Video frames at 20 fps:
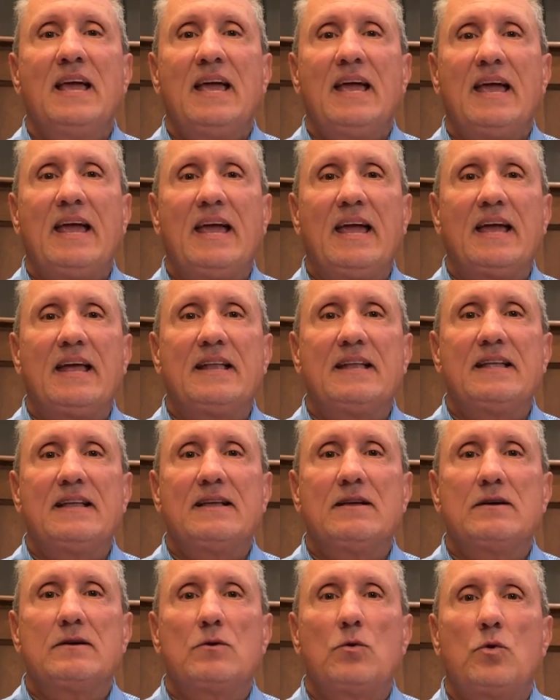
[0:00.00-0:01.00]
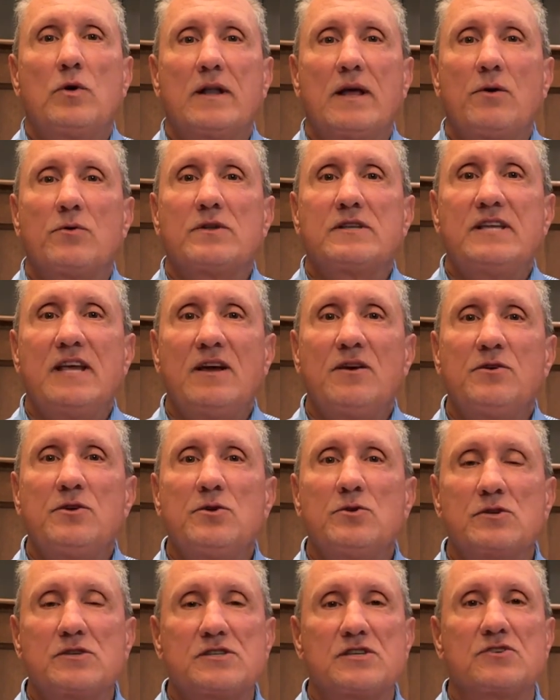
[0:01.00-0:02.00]
And what I would tell
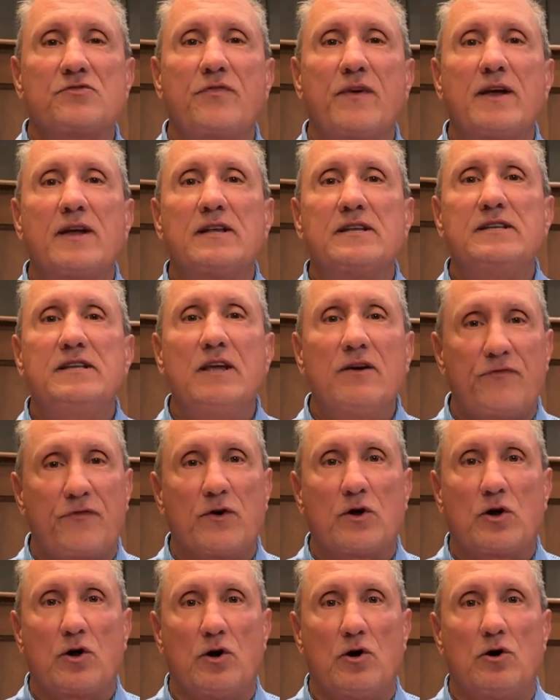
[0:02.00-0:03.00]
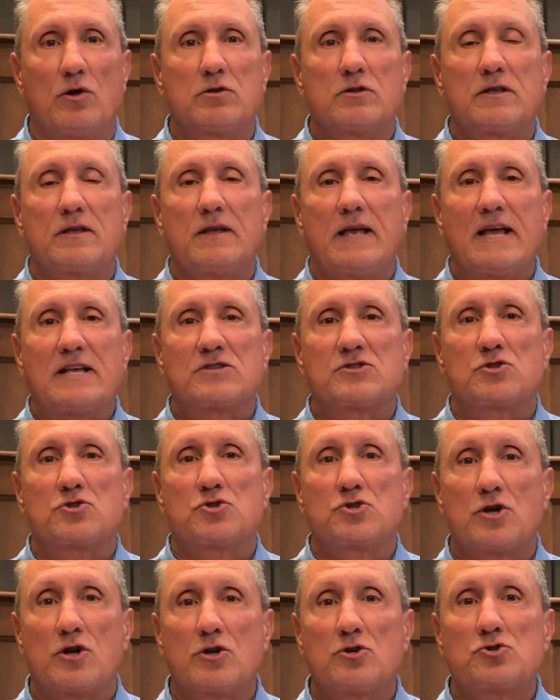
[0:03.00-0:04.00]
you is it's very difficult as a
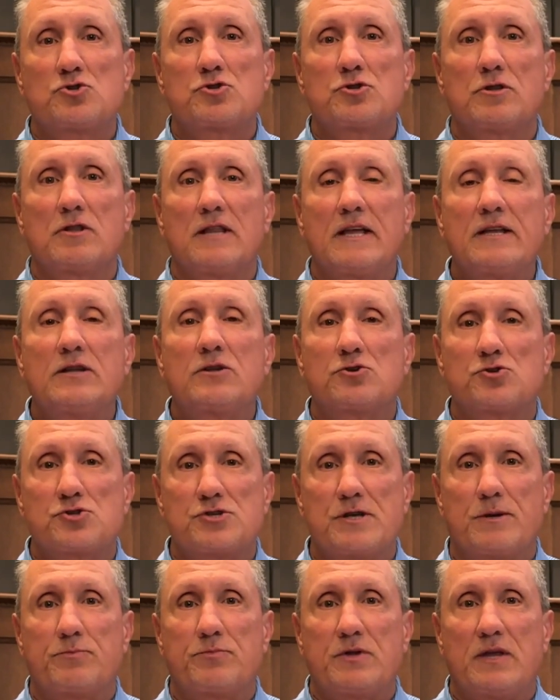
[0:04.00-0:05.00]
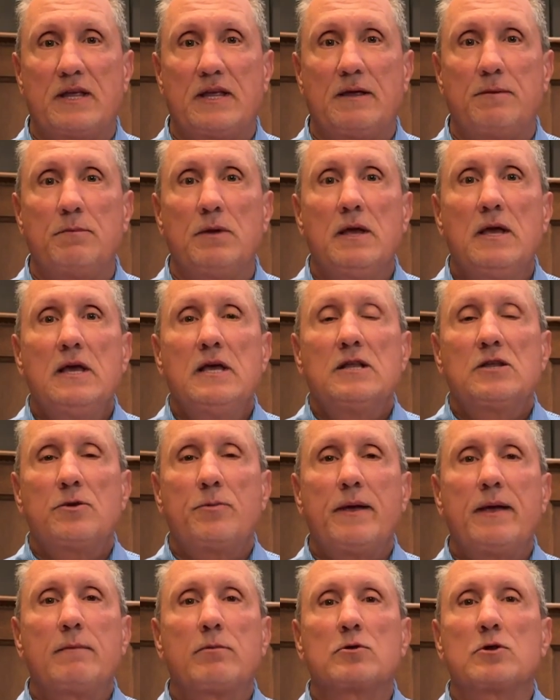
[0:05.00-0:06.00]
church leadership team to
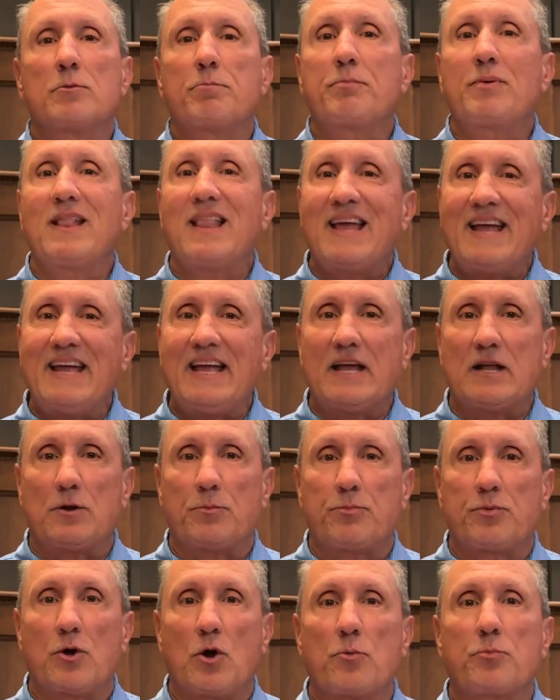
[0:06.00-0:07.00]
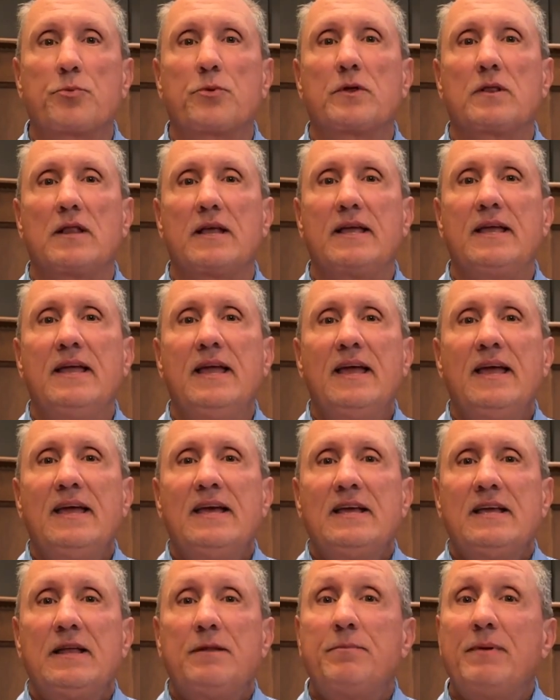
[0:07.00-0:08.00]
be able to plan appropriately
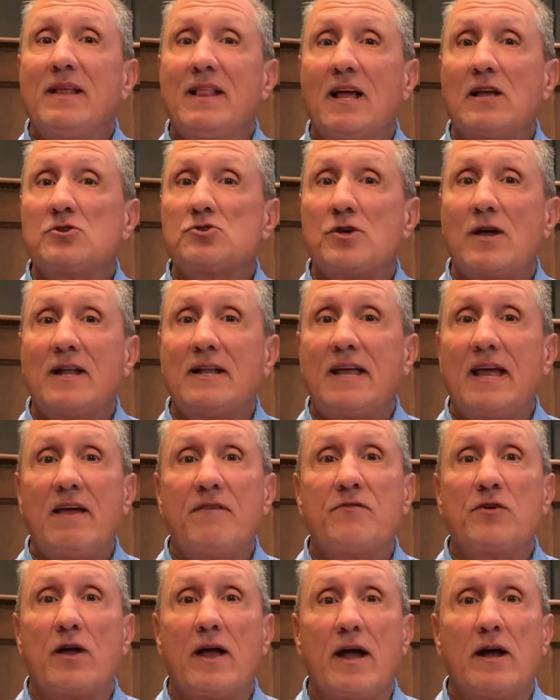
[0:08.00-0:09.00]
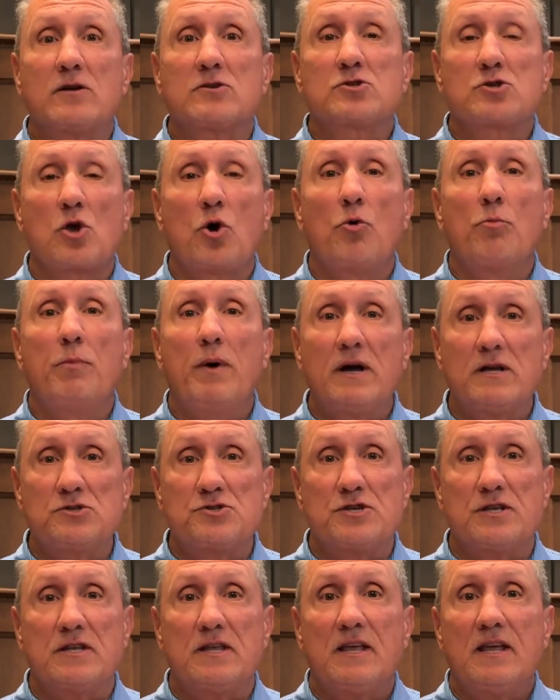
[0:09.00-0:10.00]
It'd be like trying to have your household
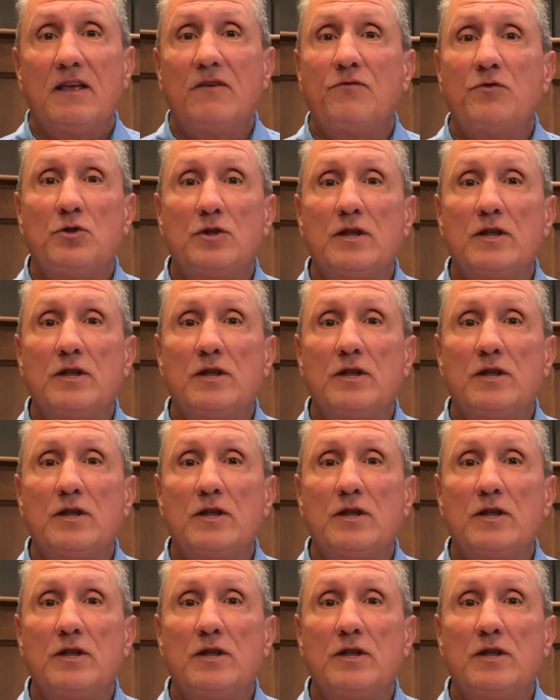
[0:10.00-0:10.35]
budget if you